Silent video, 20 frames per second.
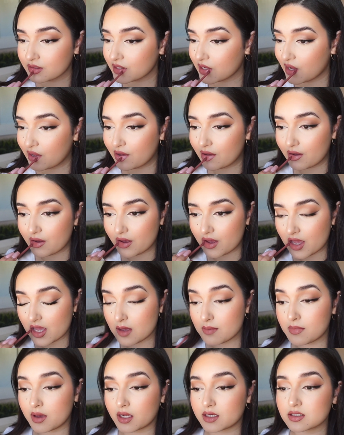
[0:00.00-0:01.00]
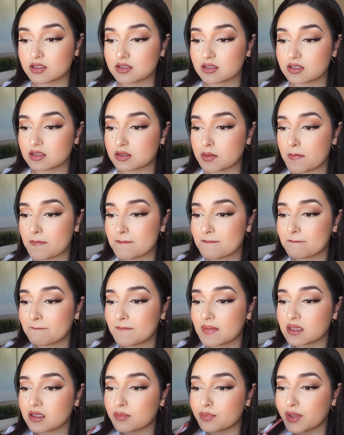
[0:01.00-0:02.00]
It matches this
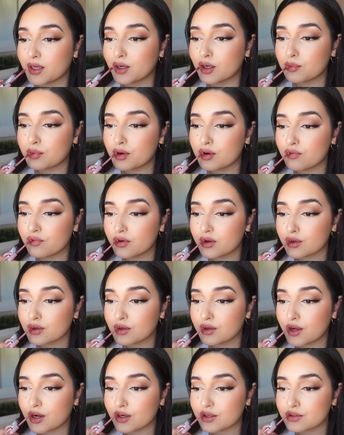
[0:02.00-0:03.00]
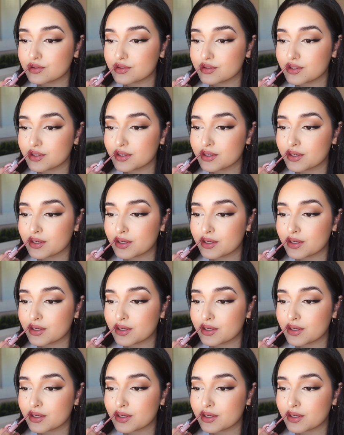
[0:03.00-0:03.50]
lip liner perfect, actually.